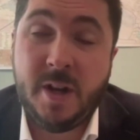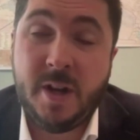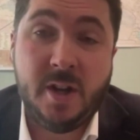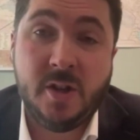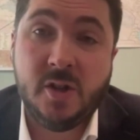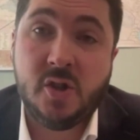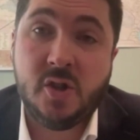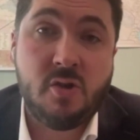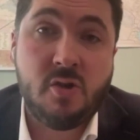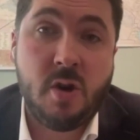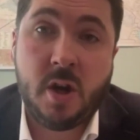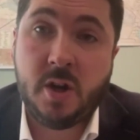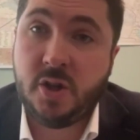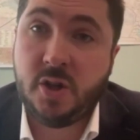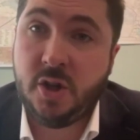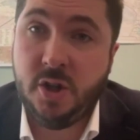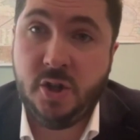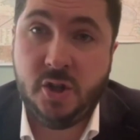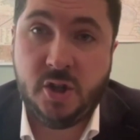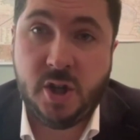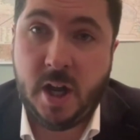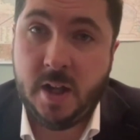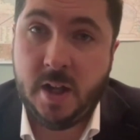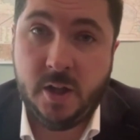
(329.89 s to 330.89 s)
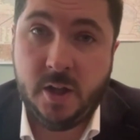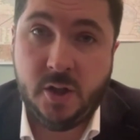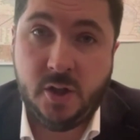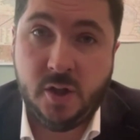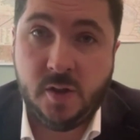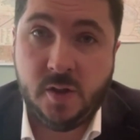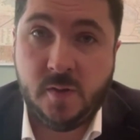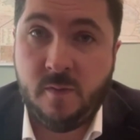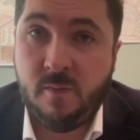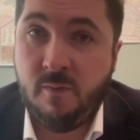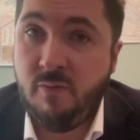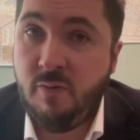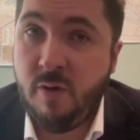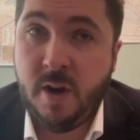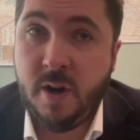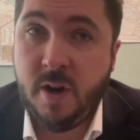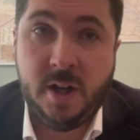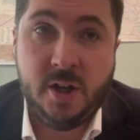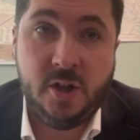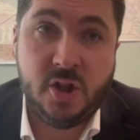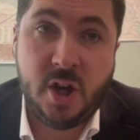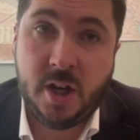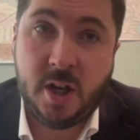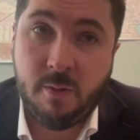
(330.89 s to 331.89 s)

the reconstruction challenge is really